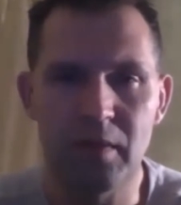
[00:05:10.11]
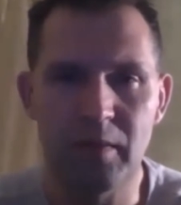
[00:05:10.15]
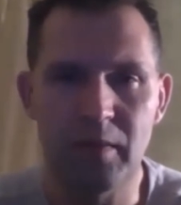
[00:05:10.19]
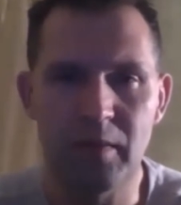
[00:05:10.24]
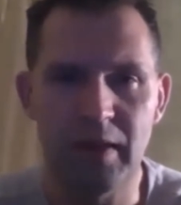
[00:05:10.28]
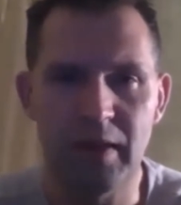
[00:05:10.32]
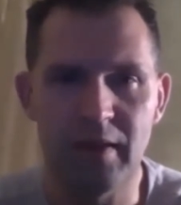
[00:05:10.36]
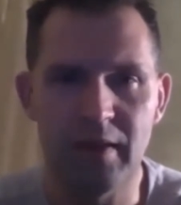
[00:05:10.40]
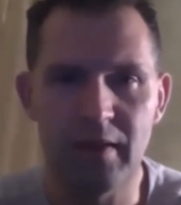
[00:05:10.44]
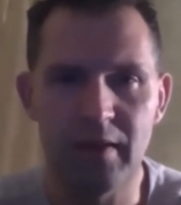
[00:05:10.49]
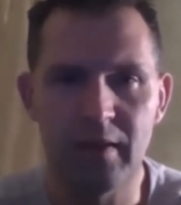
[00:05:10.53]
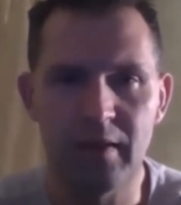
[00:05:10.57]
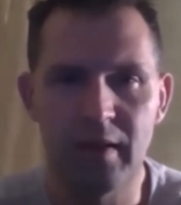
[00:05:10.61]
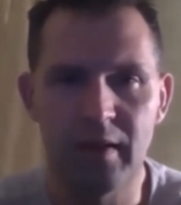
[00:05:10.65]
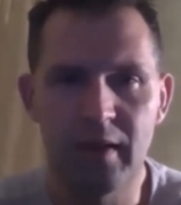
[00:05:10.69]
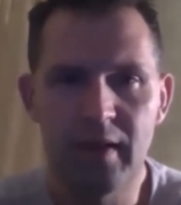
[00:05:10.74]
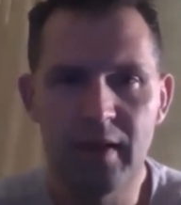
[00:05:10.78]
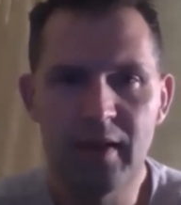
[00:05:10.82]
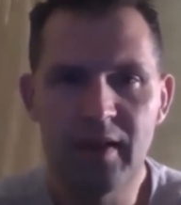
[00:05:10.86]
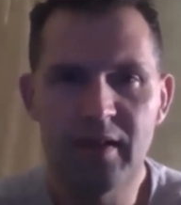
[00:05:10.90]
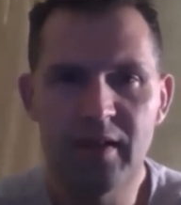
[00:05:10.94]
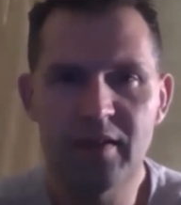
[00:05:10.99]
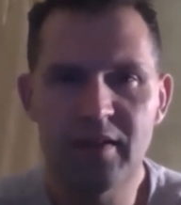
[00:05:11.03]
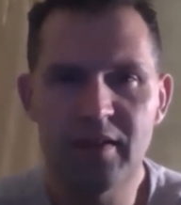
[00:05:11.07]
I mean,
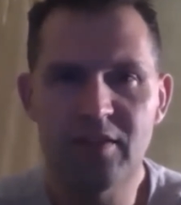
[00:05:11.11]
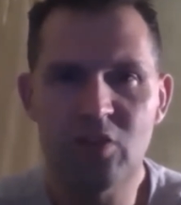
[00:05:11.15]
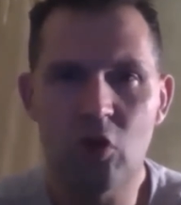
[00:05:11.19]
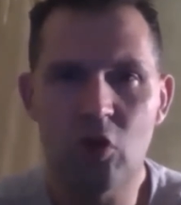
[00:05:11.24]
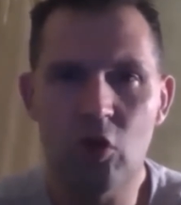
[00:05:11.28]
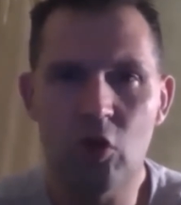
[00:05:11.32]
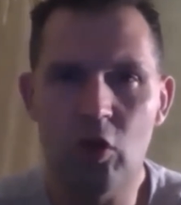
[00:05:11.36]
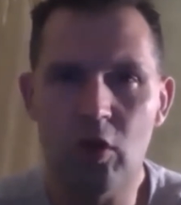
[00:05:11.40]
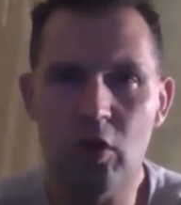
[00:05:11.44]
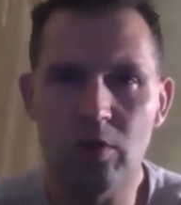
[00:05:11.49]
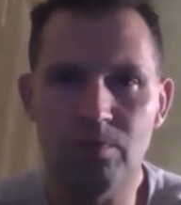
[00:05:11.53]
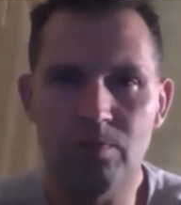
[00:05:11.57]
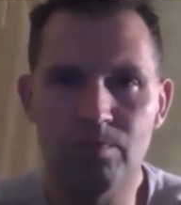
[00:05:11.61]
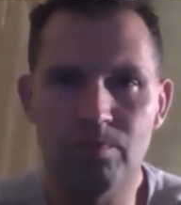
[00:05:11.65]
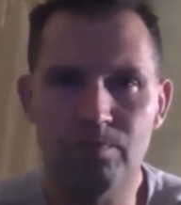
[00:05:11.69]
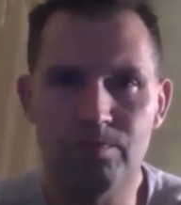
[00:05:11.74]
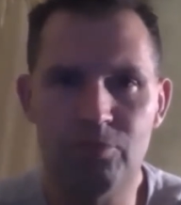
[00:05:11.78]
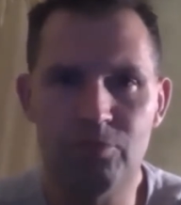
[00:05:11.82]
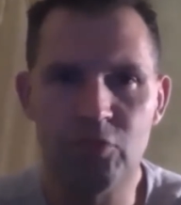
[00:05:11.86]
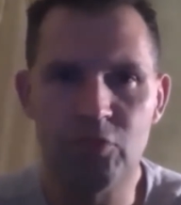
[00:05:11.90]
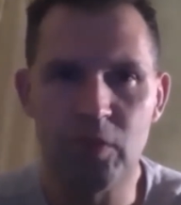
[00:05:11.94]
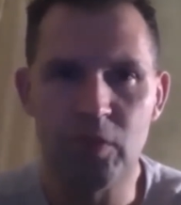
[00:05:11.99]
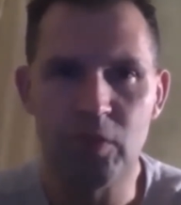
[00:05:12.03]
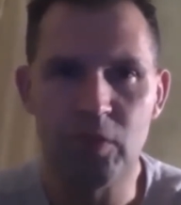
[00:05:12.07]
his
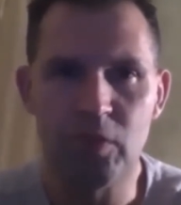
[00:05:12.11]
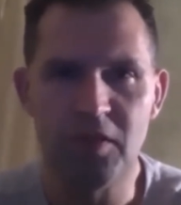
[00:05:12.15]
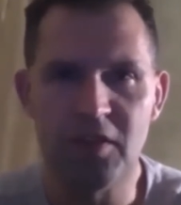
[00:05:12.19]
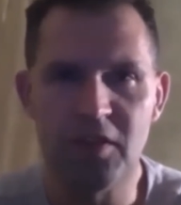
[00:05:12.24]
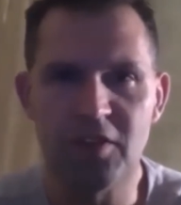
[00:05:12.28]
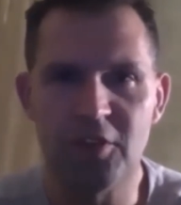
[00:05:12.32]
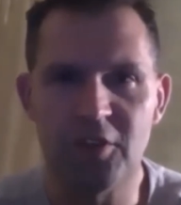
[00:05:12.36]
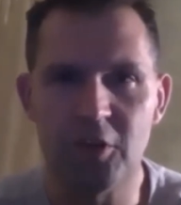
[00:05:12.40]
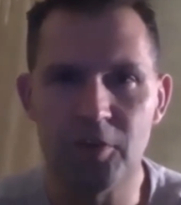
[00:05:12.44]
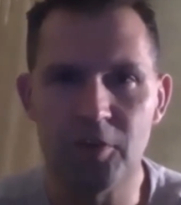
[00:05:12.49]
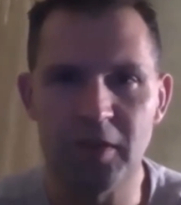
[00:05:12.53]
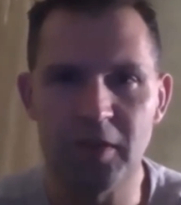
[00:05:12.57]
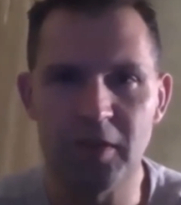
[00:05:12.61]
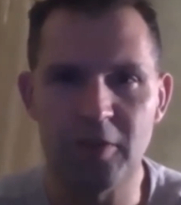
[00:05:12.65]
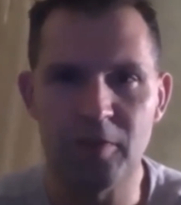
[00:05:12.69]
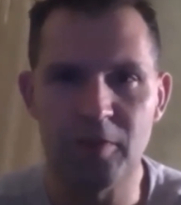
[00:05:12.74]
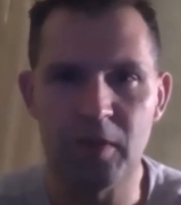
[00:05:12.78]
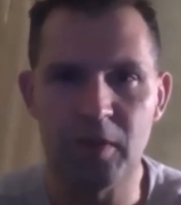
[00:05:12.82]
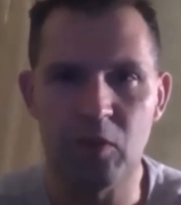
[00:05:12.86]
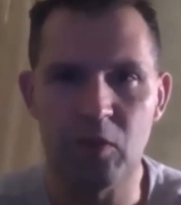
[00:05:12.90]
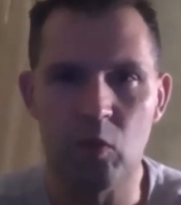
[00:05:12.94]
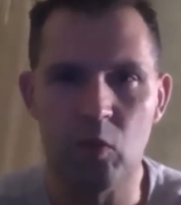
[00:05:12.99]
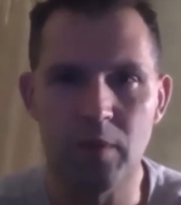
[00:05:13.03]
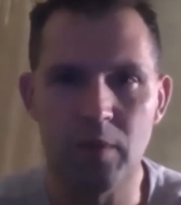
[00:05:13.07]
whole trip to the Derby has
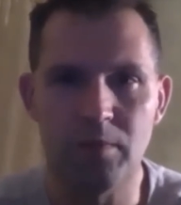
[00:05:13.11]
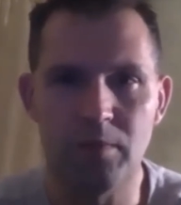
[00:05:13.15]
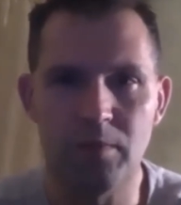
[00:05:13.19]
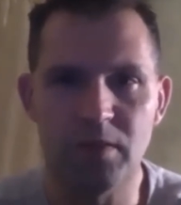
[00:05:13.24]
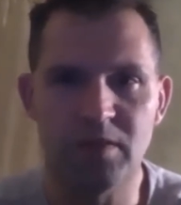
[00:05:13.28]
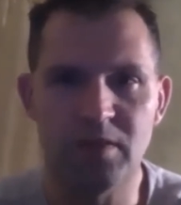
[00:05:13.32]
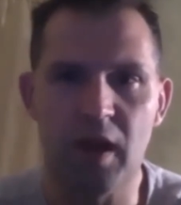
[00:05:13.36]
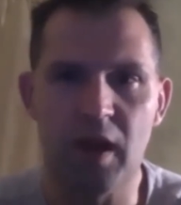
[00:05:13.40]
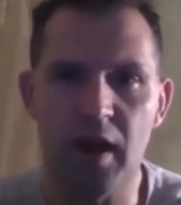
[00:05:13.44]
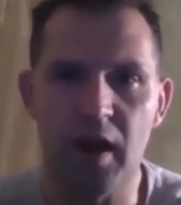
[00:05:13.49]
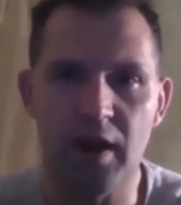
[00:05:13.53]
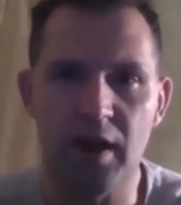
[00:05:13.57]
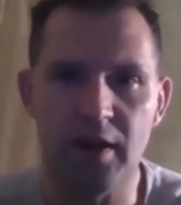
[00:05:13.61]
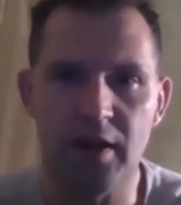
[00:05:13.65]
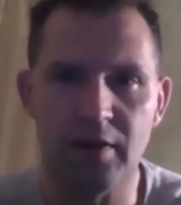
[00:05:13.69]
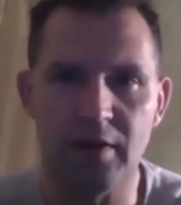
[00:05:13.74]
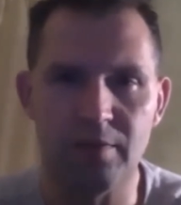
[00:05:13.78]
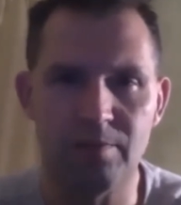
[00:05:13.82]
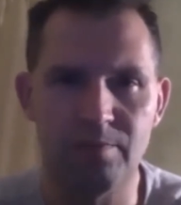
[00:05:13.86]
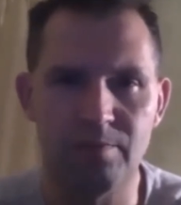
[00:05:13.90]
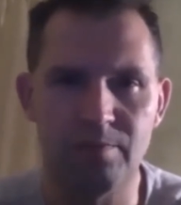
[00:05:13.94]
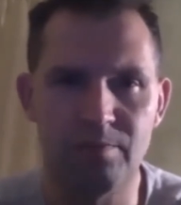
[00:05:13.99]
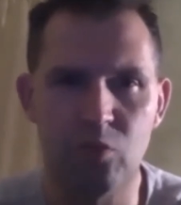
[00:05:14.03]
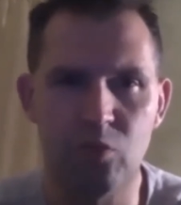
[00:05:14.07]
been one
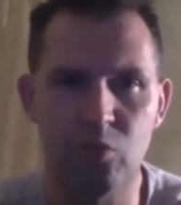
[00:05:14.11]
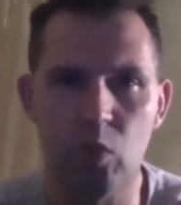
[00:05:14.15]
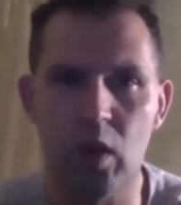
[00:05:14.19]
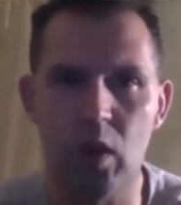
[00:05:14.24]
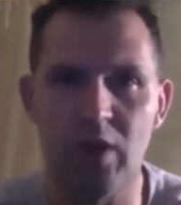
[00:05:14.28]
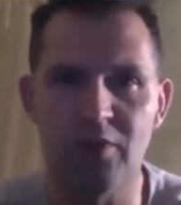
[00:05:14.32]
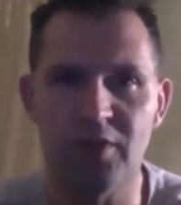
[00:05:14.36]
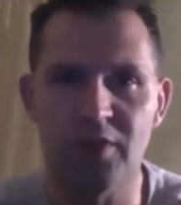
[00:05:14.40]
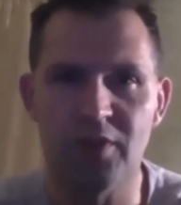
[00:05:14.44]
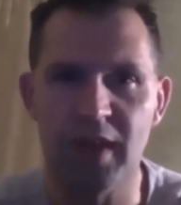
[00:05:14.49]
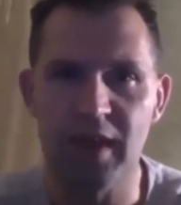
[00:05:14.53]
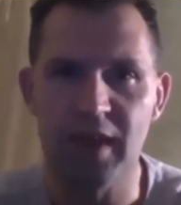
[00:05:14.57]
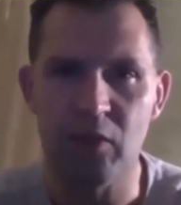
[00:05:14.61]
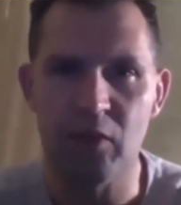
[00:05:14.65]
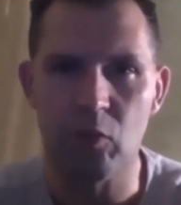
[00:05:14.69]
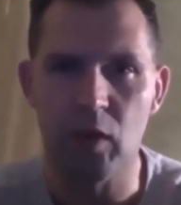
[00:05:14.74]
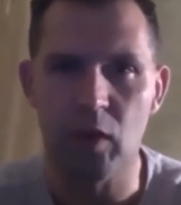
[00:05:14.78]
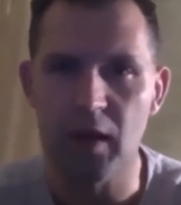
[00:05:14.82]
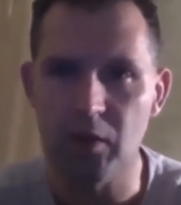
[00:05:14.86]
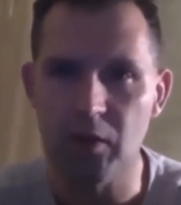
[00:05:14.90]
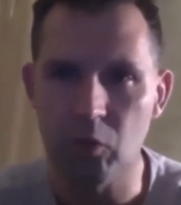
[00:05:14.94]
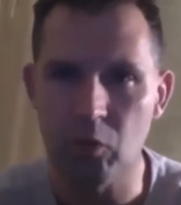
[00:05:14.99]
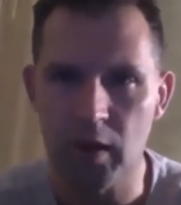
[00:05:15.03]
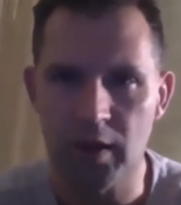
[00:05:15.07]
bizarre 12-day
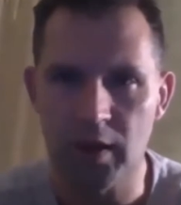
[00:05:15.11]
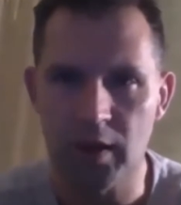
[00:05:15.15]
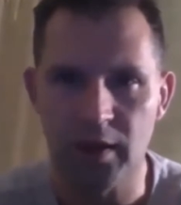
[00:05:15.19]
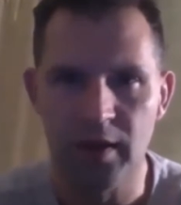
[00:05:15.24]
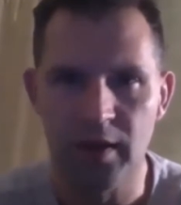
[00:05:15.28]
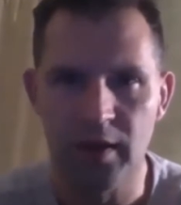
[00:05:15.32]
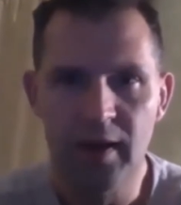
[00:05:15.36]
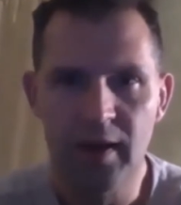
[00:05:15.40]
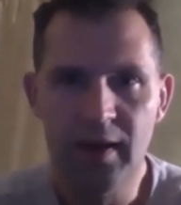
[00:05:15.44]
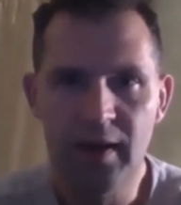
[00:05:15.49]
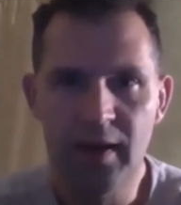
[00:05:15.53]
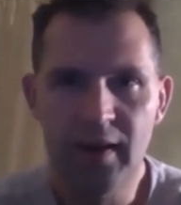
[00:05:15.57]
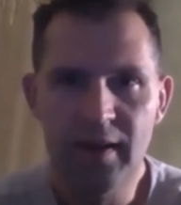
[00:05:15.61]
run where